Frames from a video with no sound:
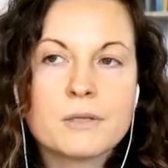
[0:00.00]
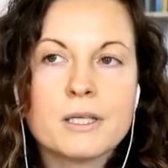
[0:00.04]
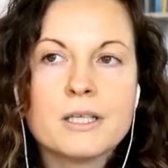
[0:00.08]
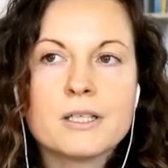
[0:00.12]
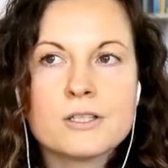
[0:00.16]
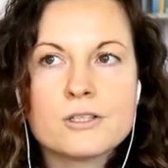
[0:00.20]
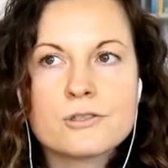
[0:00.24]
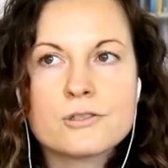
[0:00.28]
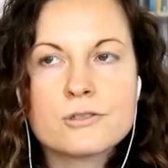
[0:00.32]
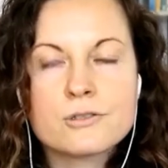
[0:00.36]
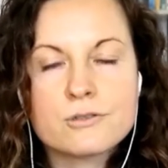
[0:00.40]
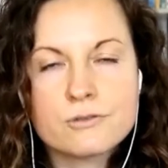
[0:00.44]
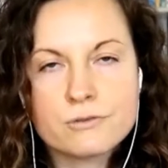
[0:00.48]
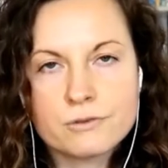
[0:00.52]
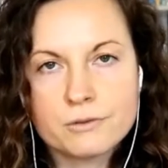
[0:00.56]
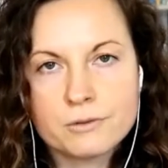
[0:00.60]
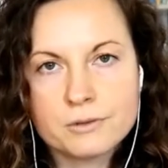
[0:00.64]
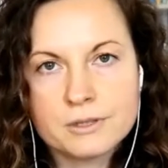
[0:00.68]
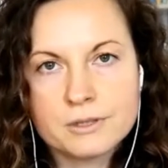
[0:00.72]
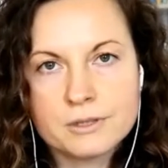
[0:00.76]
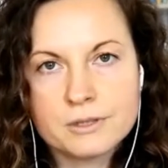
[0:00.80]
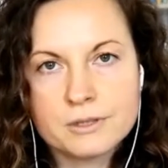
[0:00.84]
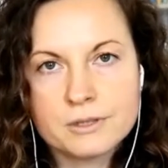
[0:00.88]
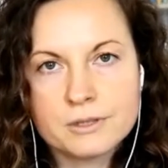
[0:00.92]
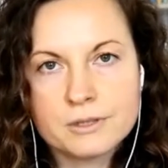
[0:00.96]
So it is
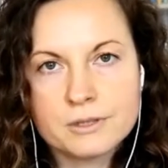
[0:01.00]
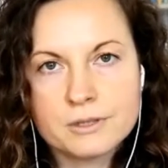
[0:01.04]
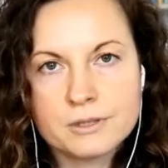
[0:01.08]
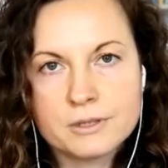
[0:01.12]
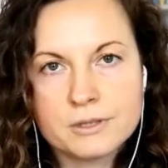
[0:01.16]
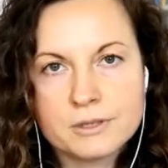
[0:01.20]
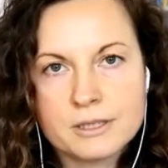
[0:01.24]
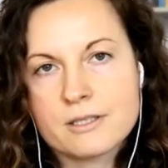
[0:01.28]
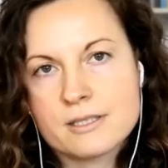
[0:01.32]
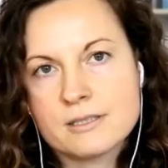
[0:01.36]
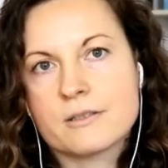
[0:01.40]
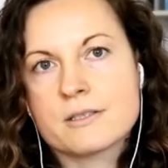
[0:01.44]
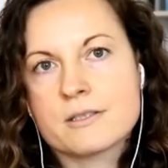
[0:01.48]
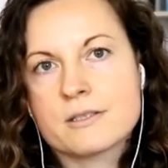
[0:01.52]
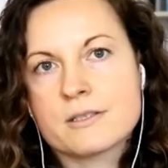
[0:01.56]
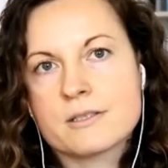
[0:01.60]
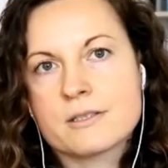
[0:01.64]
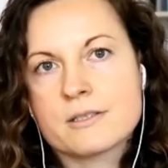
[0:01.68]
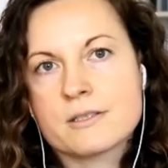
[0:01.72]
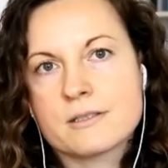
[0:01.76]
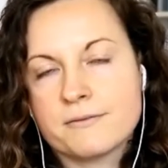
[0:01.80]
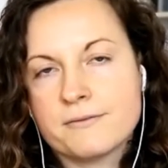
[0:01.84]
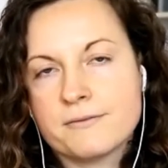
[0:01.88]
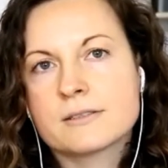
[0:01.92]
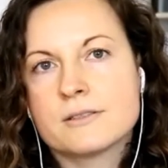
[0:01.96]
true that there are a
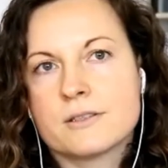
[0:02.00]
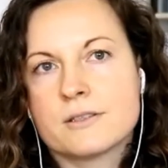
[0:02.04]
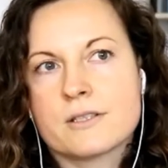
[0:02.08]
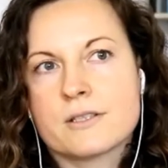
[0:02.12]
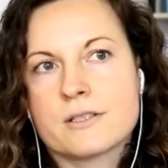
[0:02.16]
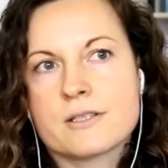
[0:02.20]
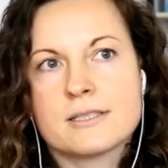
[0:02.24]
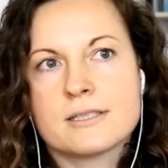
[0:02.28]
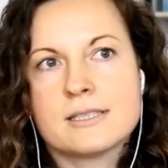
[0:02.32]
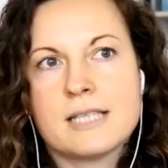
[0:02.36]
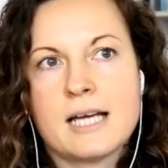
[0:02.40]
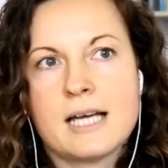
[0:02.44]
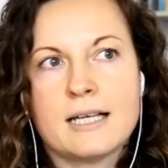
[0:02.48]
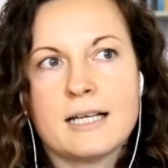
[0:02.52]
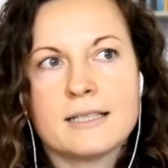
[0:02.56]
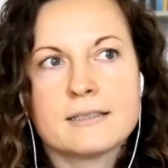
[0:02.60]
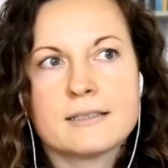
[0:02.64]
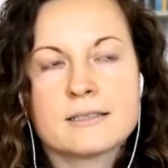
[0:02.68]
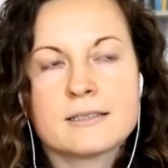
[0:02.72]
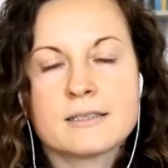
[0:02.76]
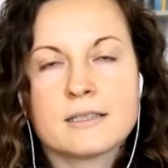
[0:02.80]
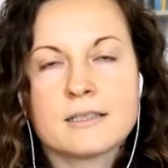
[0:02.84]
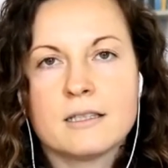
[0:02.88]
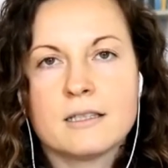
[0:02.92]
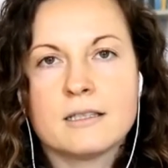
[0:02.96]
series of factors
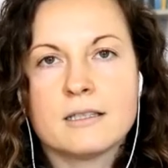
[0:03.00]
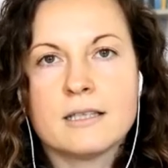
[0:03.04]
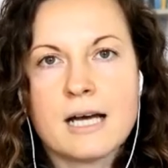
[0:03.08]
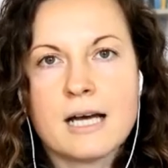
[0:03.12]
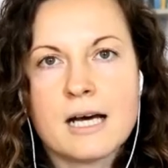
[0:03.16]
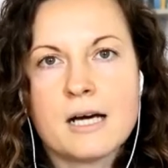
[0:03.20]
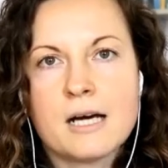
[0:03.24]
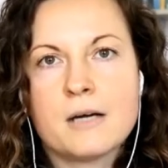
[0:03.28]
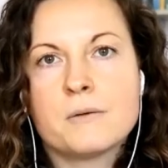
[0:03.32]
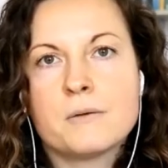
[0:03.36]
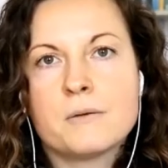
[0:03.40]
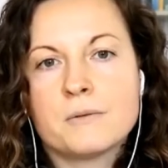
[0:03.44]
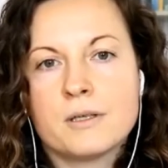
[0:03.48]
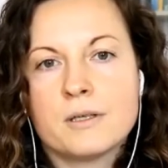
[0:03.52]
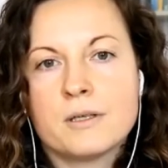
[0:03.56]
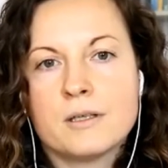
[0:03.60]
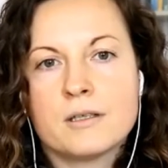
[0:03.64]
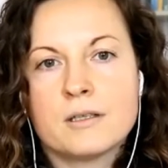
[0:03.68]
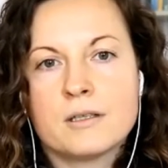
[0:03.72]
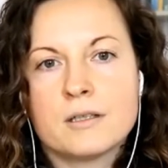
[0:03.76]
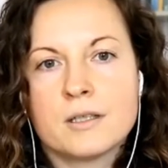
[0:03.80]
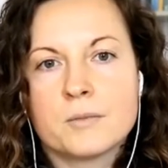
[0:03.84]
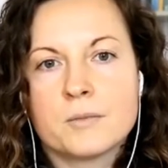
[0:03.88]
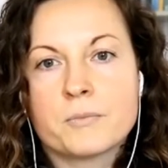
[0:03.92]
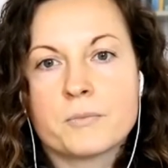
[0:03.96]
that allow
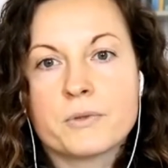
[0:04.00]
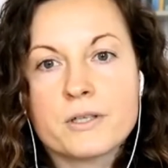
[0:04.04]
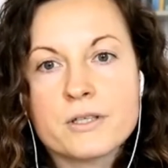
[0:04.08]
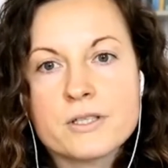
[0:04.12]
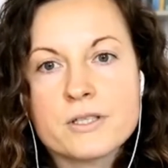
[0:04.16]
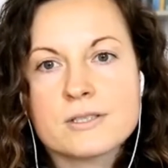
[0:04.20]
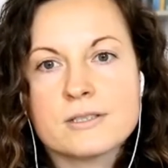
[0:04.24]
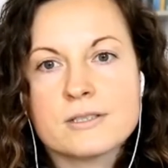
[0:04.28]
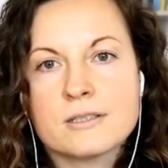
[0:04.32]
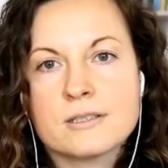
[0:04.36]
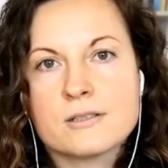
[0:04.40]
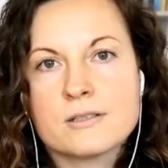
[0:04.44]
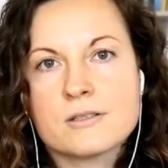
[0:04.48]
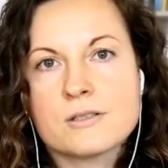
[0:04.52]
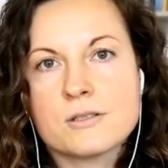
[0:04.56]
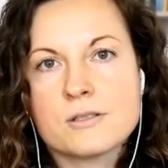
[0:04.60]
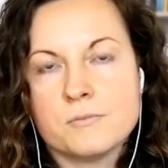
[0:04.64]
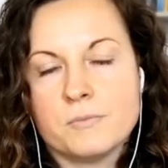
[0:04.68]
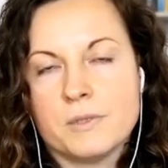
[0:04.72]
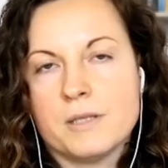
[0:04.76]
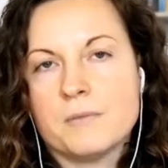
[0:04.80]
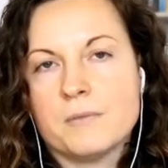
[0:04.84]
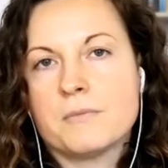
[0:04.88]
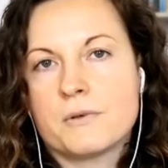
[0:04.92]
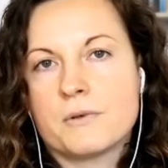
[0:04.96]
uh, a person
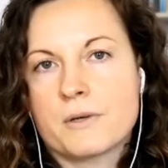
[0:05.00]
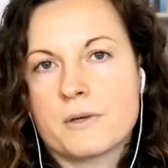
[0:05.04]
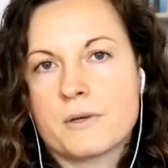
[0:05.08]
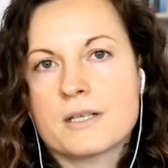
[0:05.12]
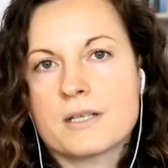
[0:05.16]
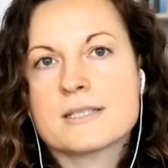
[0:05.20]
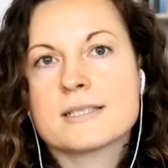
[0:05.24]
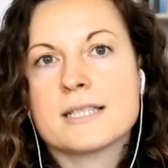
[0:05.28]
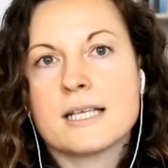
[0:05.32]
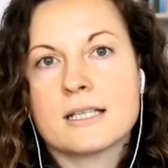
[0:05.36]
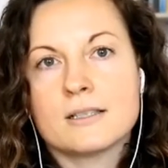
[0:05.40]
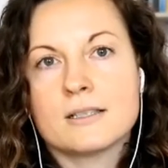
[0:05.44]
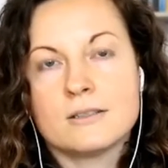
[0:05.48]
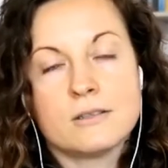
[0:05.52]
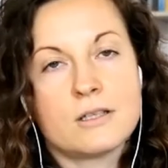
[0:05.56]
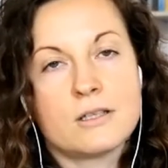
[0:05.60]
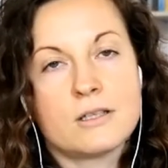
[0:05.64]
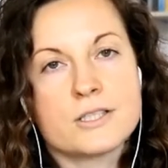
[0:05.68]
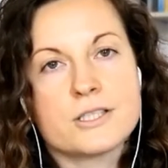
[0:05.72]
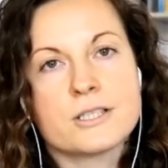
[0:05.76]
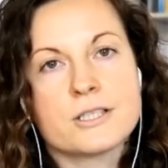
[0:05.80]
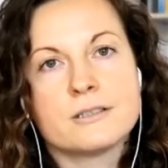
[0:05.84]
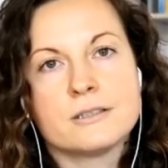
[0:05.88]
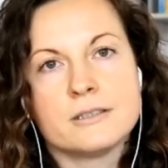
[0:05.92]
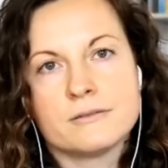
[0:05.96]
to be more
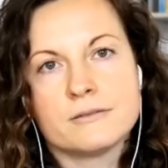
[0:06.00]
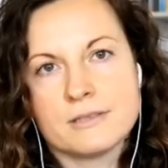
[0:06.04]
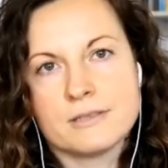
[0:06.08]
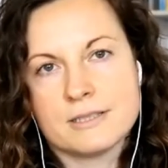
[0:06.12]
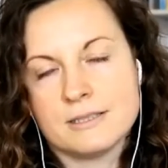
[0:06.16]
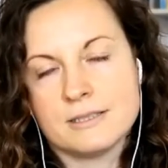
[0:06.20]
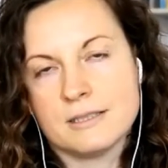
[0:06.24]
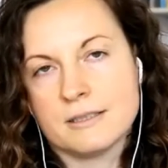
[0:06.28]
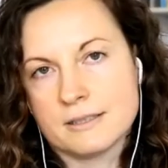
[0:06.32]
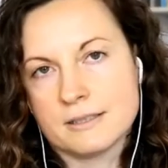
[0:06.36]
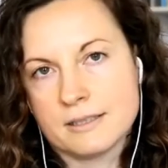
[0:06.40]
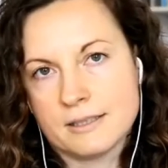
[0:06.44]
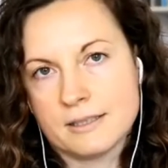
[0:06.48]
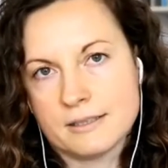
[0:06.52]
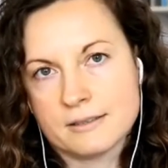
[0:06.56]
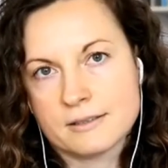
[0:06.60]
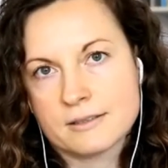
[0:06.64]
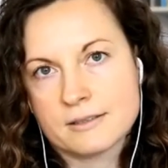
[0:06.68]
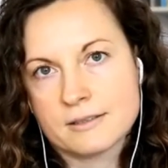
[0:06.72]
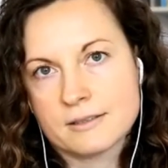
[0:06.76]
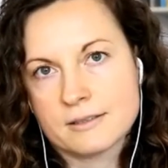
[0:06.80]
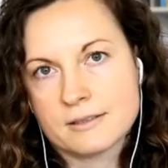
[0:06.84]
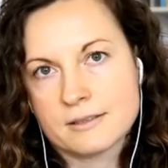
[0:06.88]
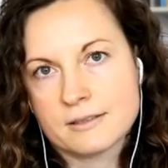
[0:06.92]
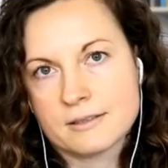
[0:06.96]
psychologically
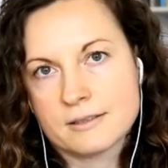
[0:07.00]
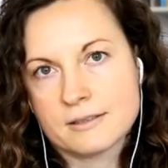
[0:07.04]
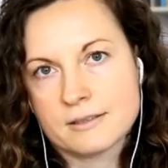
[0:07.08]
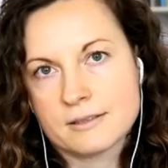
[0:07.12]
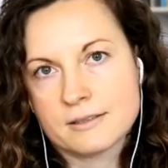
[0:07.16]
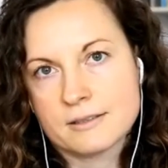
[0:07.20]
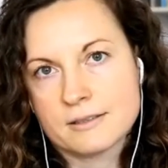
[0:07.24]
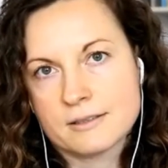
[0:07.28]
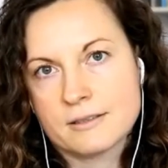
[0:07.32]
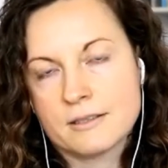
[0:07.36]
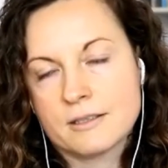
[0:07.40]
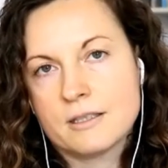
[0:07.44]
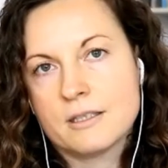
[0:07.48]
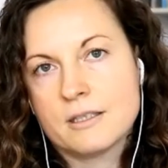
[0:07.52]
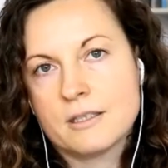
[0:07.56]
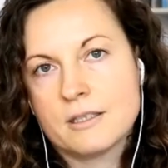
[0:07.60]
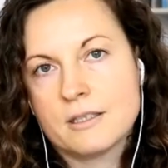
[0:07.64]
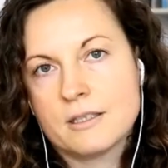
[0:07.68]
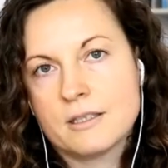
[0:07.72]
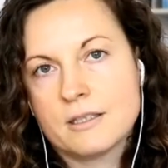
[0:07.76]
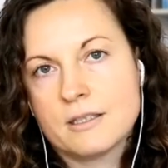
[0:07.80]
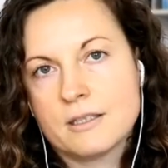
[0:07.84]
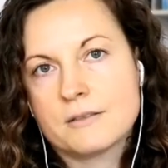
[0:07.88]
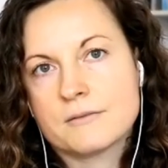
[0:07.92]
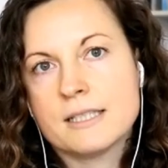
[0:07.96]
resilient,
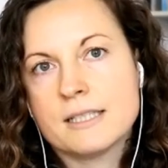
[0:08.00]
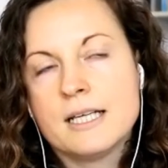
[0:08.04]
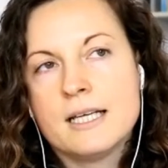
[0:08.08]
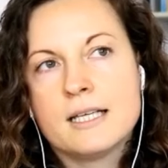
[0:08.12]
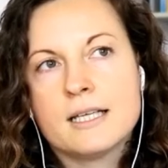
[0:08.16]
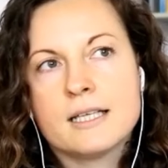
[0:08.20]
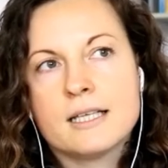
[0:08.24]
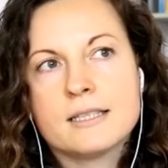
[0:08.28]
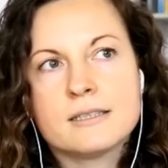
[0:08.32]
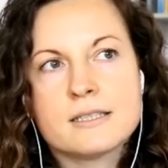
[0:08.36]
right?